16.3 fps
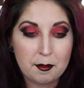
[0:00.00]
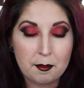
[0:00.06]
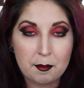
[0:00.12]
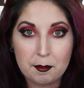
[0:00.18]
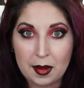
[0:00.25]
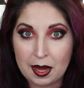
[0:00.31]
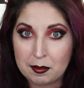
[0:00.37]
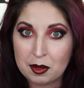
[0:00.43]

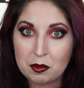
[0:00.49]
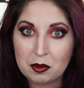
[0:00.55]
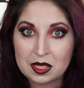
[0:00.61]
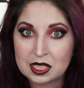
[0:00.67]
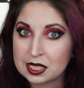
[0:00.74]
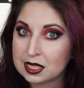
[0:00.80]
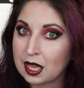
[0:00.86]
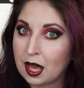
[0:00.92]
Maybe we
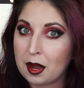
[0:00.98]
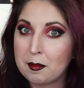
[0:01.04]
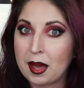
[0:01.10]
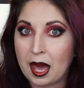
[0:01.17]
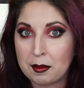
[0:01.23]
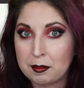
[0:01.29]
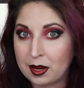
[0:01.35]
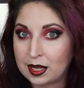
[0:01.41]
just got a
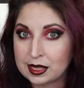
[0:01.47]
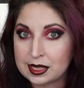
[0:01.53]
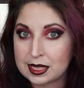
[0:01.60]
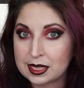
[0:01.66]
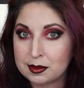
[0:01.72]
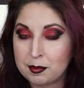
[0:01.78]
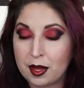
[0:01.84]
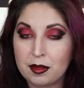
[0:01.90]
bad box
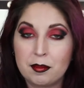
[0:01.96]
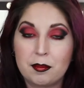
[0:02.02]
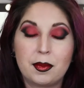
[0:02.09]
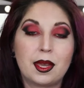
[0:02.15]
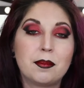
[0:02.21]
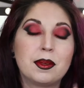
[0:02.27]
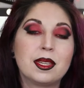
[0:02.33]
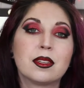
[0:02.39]
this month.
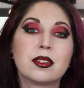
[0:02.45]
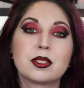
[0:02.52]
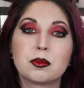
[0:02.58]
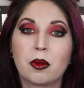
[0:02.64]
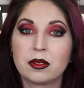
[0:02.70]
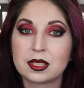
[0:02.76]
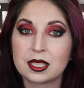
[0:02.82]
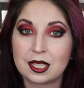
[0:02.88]
Maybe this
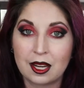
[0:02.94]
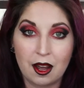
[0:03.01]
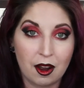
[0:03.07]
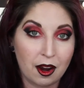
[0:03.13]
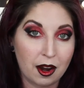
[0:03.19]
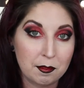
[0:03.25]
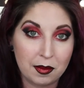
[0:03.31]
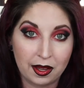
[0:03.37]
wasn't
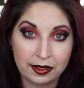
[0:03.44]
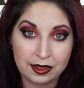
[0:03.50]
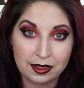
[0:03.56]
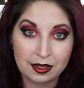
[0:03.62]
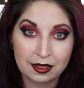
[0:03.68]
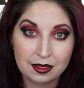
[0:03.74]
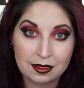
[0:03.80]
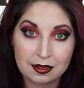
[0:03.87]
our
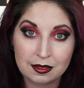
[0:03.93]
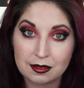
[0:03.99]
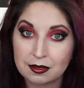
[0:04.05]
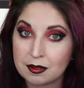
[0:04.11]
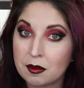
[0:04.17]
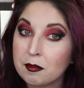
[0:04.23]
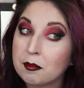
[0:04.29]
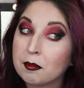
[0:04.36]
month.
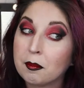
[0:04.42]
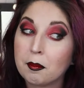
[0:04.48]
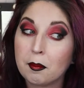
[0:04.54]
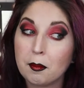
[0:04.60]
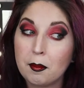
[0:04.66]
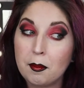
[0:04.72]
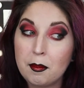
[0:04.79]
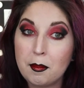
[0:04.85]

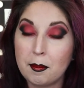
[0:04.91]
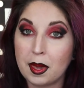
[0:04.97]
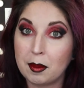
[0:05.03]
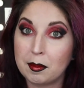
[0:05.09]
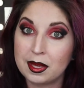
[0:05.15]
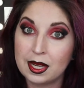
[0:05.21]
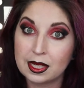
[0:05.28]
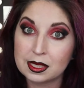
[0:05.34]

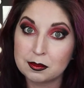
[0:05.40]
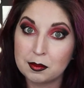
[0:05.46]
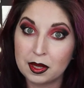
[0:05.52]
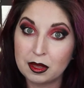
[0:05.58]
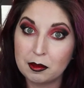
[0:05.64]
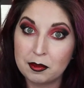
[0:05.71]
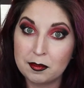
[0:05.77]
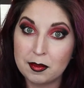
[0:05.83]
maybe next
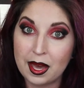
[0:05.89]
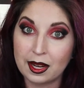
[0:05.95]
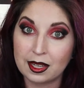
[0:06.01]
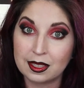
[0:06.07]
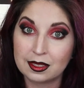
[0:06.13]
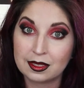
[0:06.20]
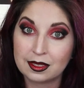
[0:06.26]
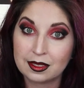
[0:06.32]
month will be better.